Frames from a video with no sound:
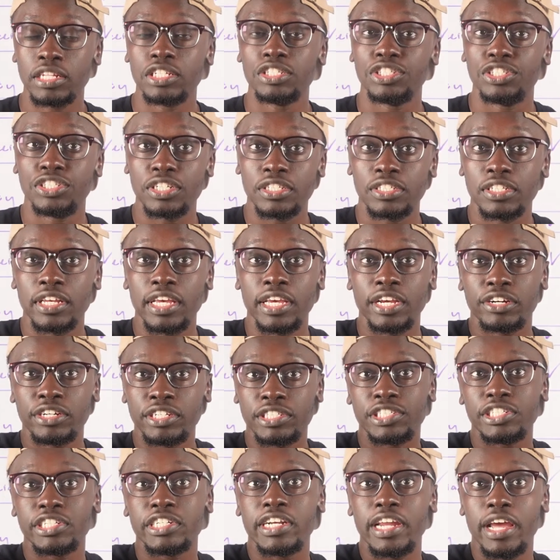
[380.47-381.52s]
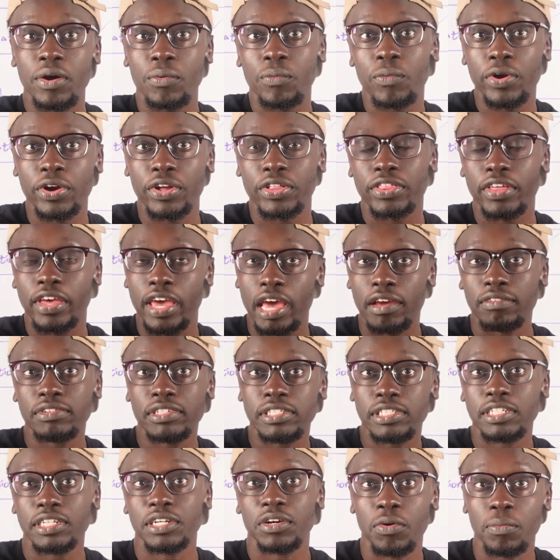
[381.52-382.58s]
just to increase your net worth every
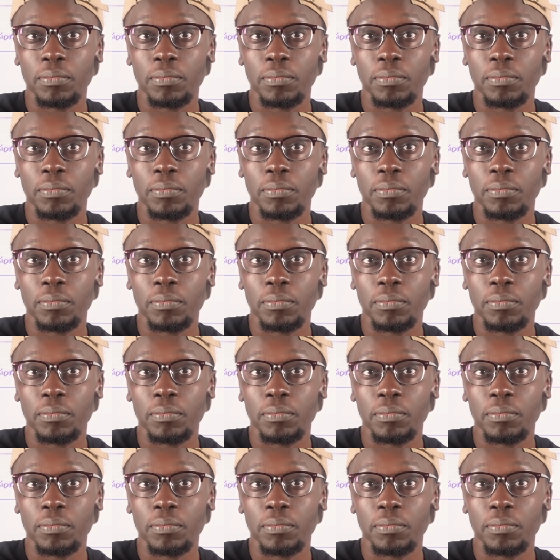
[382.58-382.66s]
single